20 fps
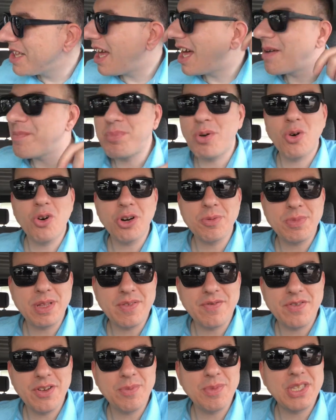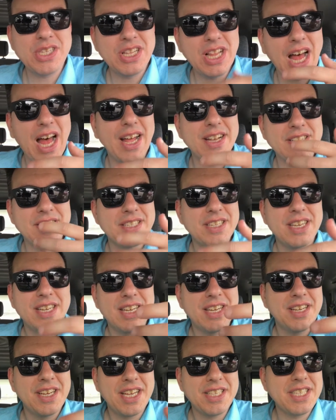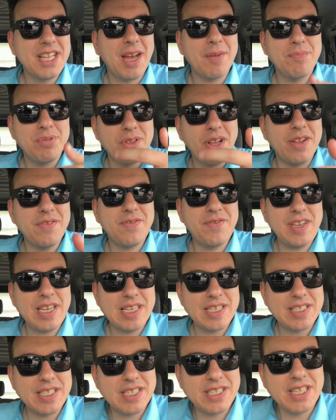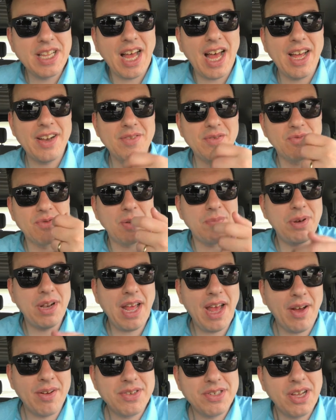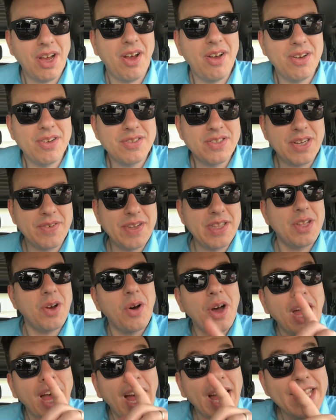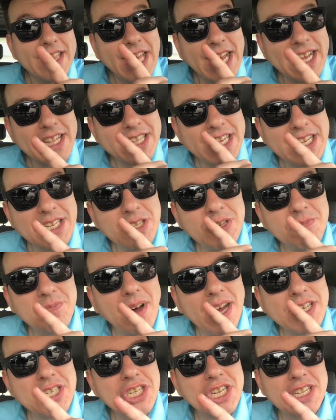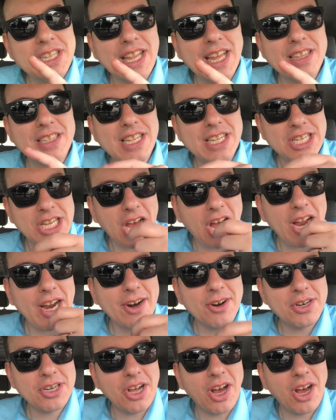a lot of boredom in the film. It's not Blood Feast. It's not ripping out tongues and everything. Though they do mention that her